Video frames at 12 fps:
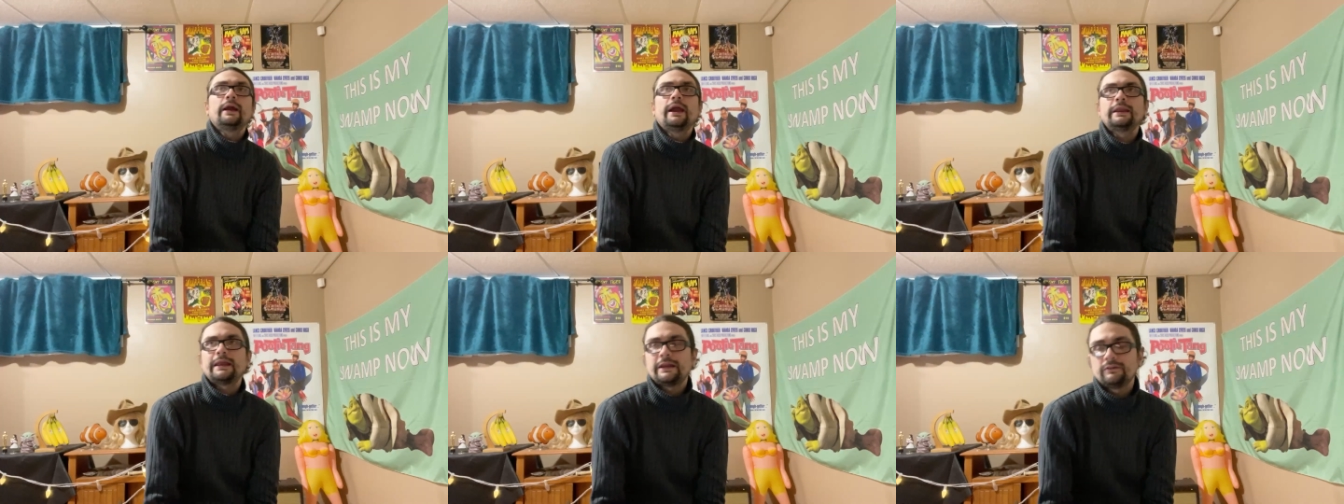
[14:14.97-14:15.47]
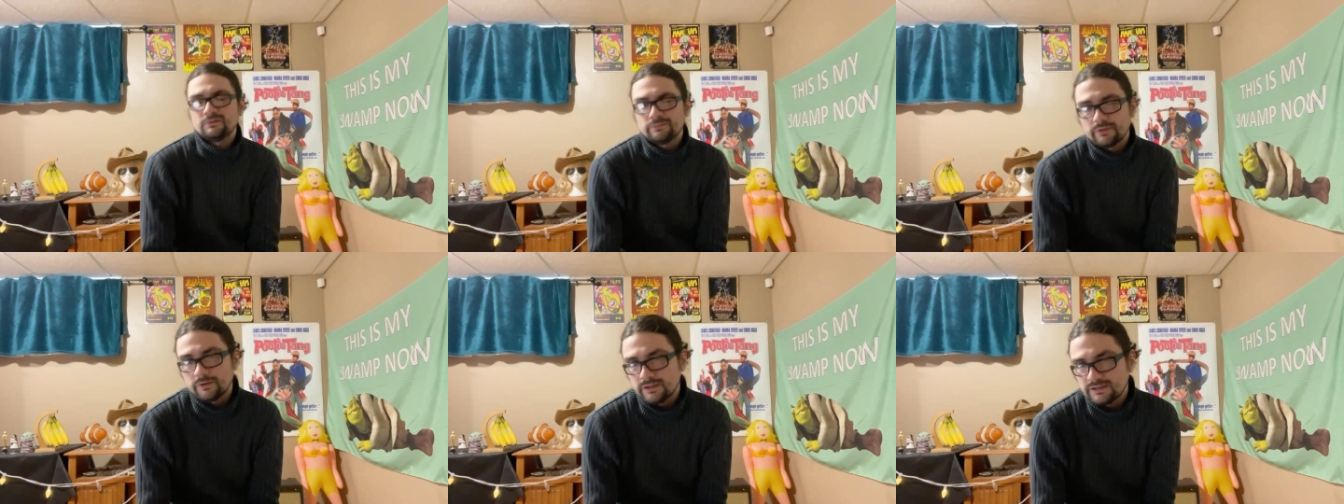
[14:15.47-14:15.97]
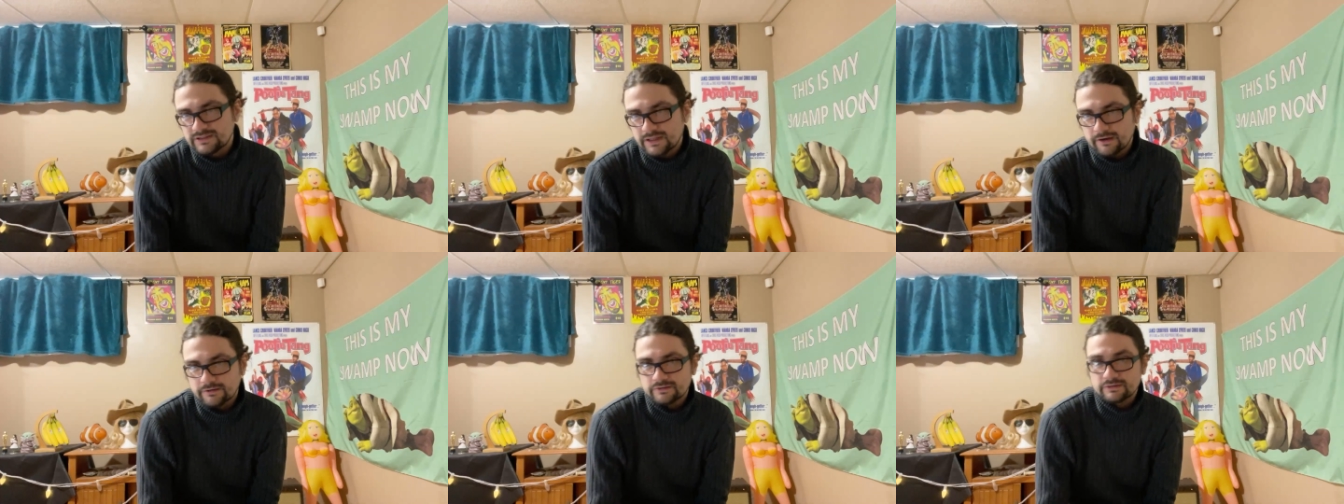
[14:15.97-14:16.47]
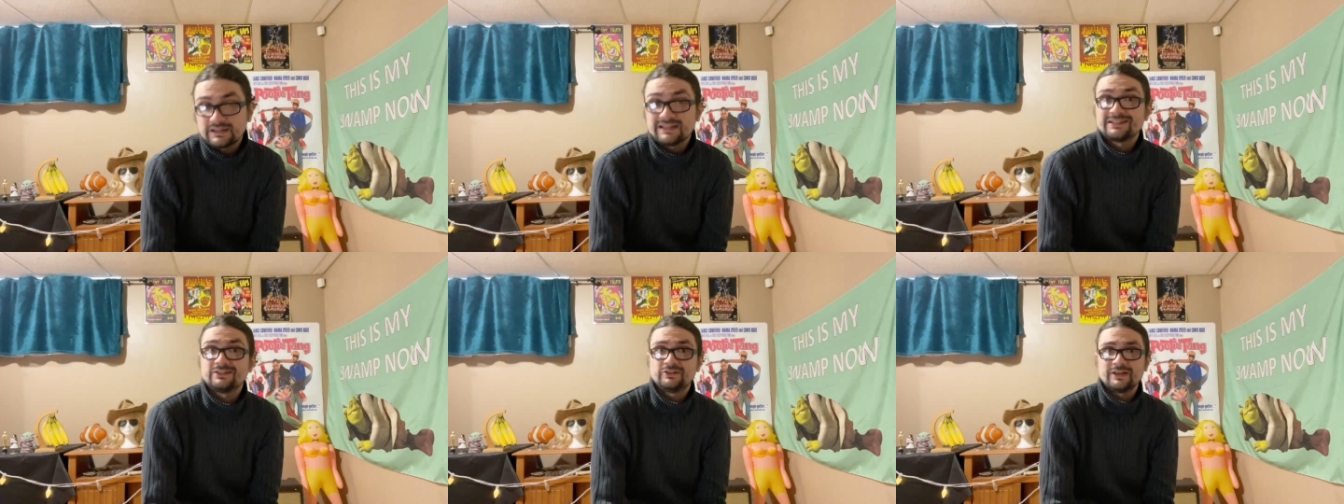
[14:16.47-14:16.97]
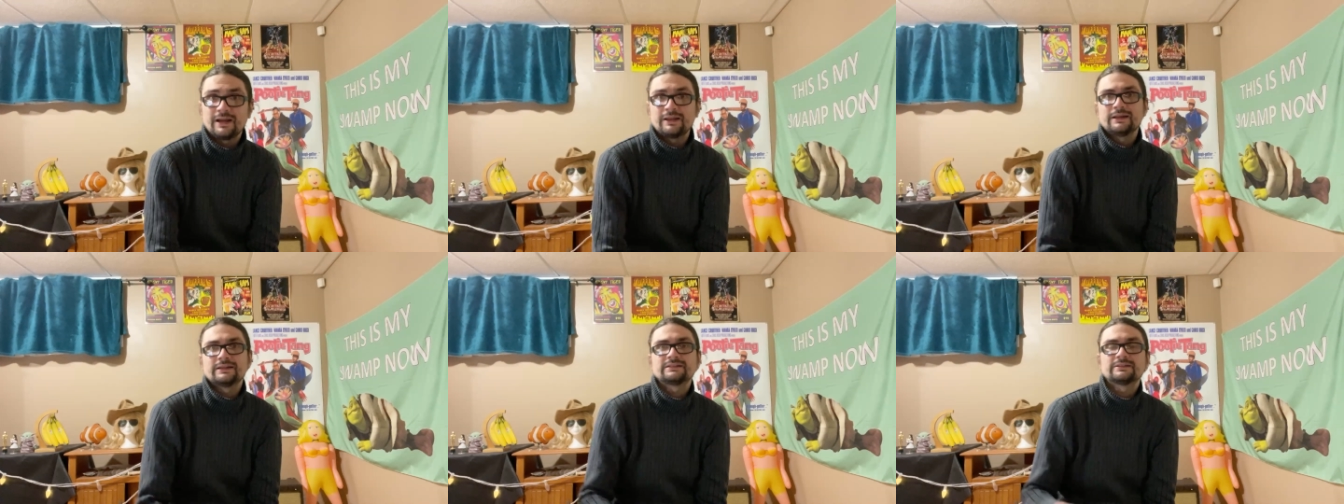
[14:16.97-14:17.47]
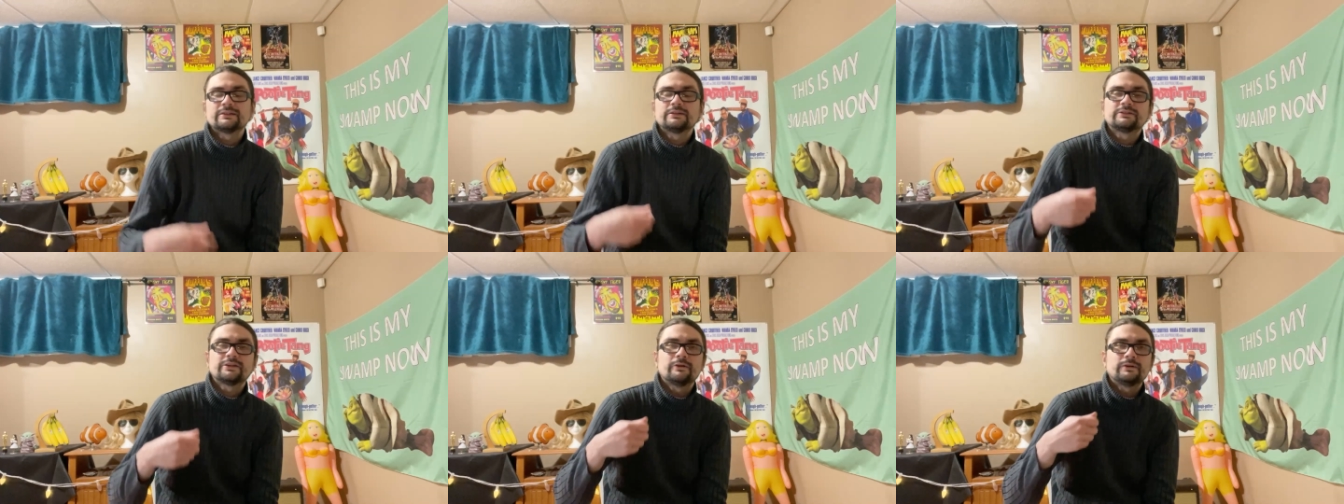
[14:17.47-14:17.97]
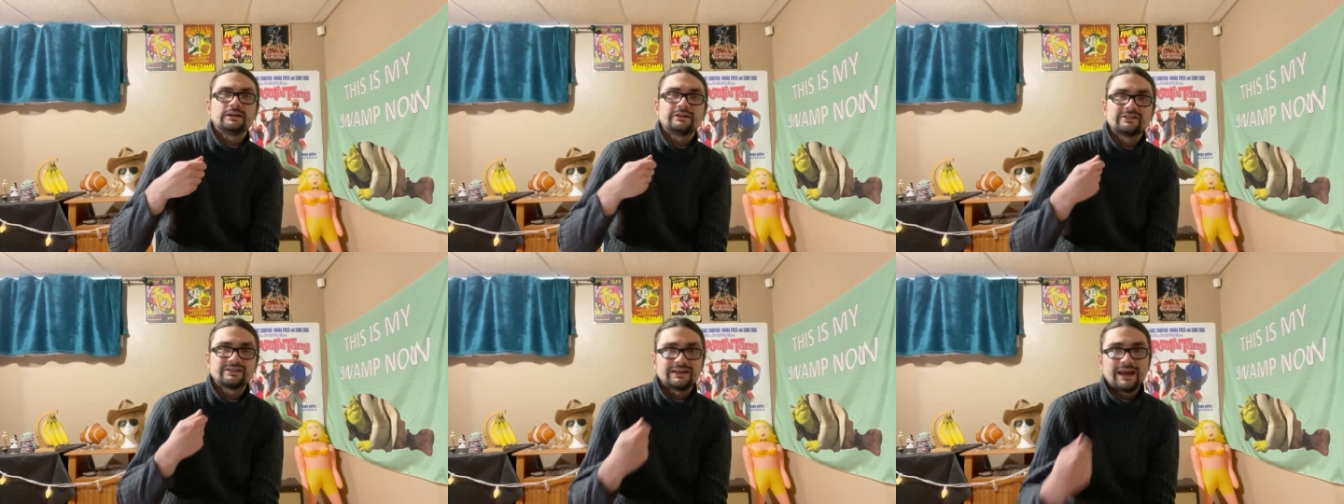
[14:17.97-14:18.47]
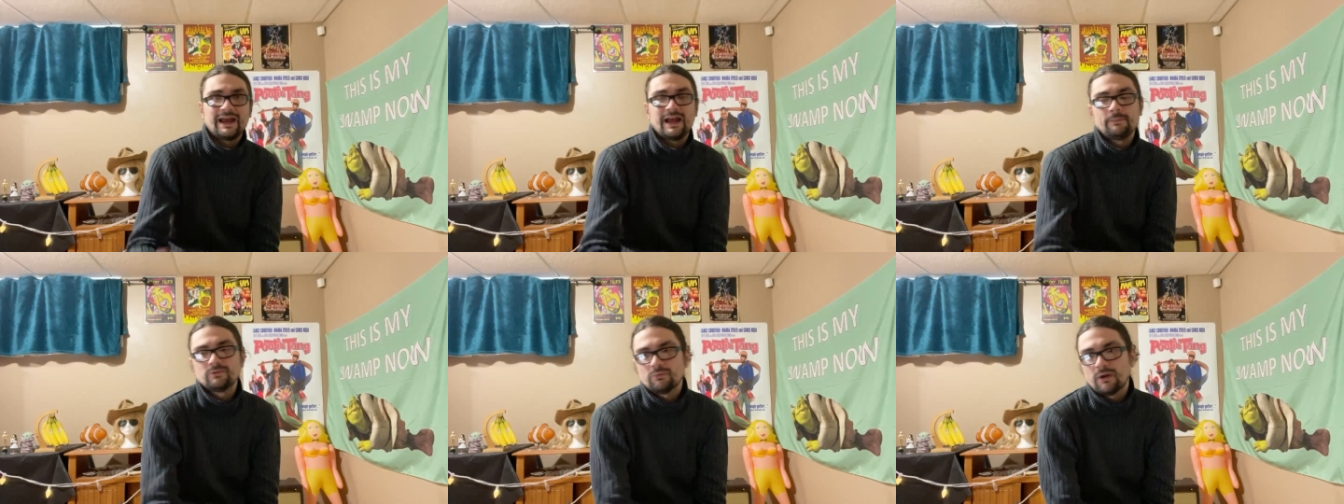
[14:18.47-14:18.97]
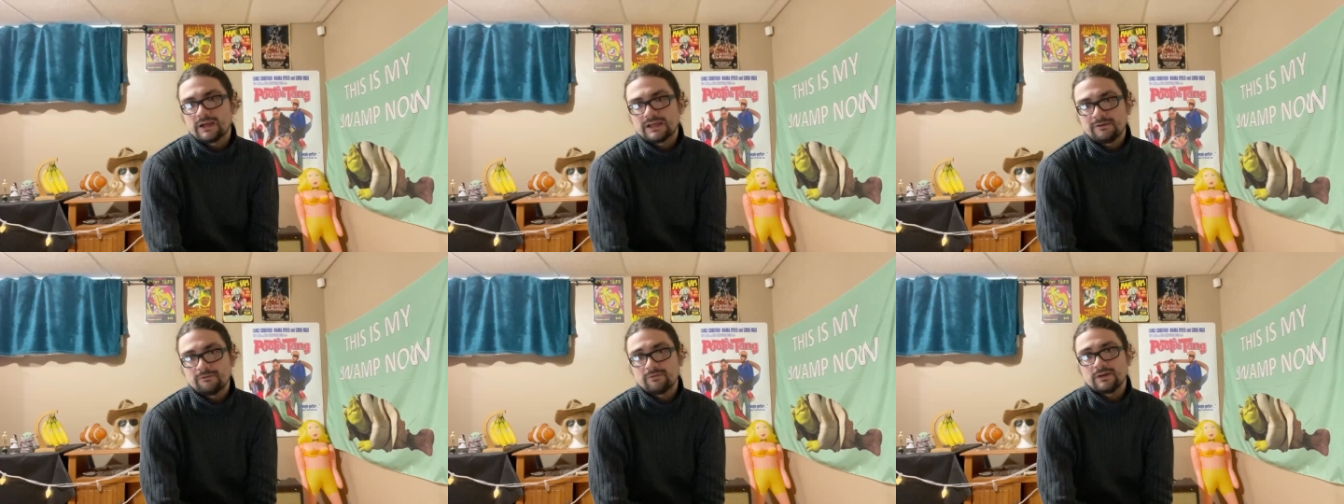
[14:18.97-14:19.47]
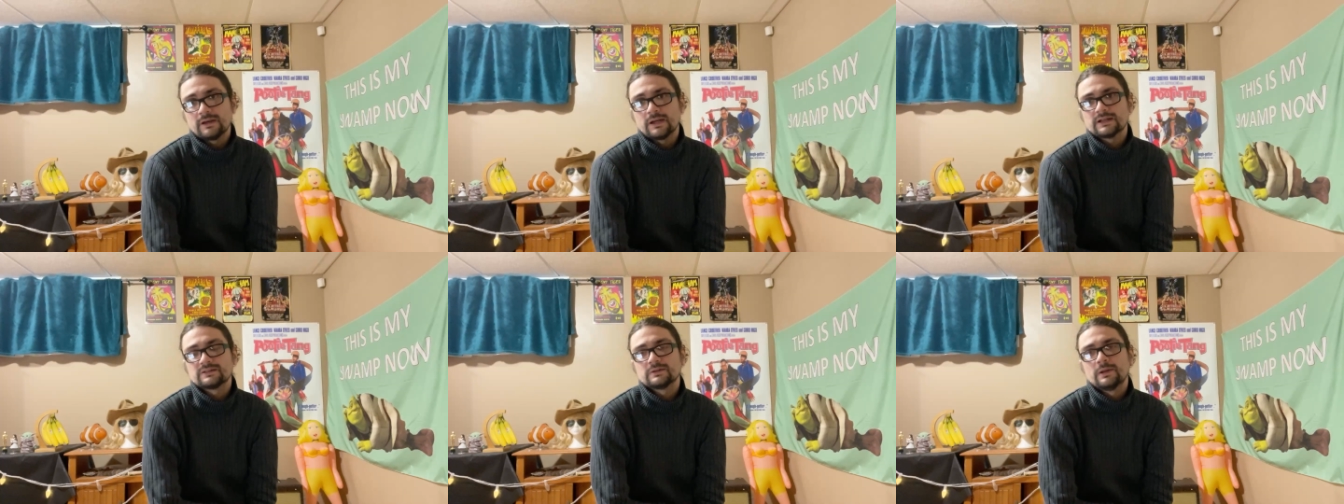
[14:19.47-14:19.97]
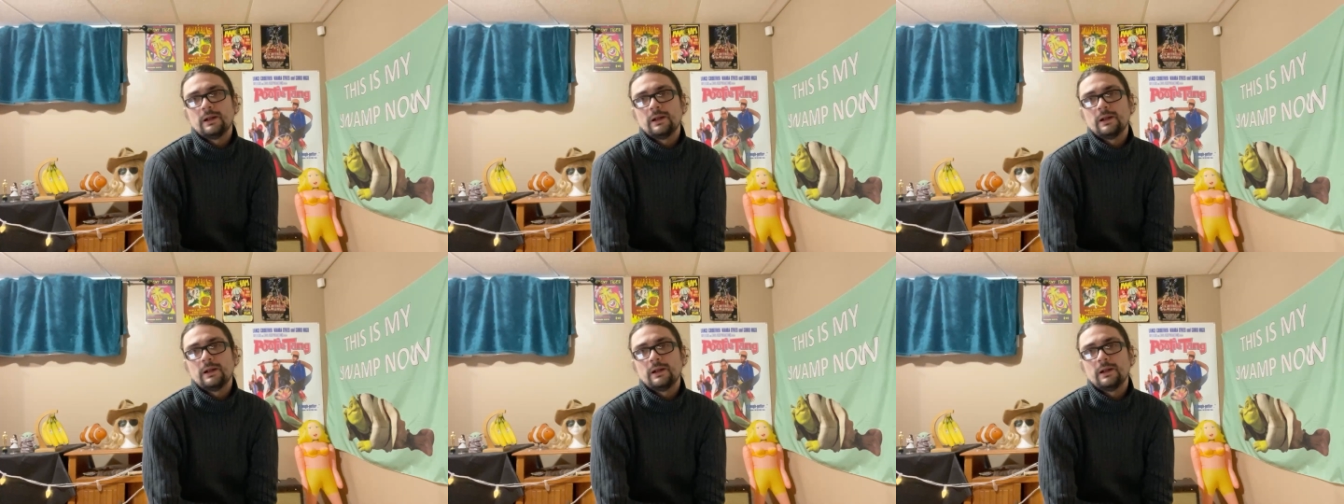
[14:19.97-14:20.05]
And Adrian Brody's character gets jealous, so he stabs Joaquin Phoenix.